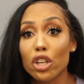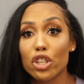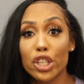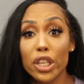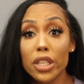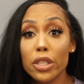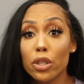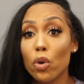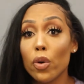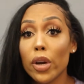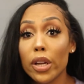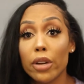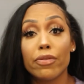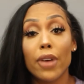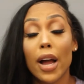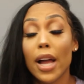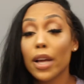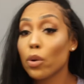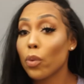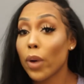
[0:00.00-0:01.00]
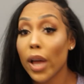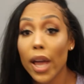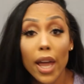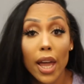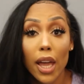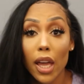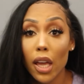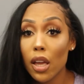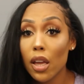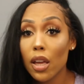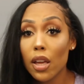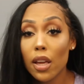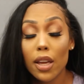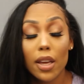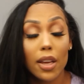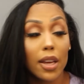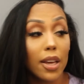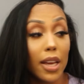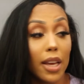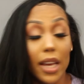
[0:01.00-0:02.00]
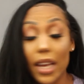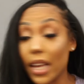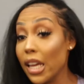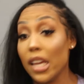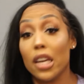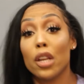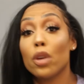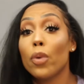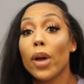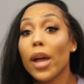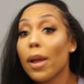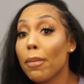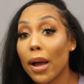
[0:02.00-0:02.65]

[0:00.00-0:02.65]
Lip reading: She's going to find a way anyway,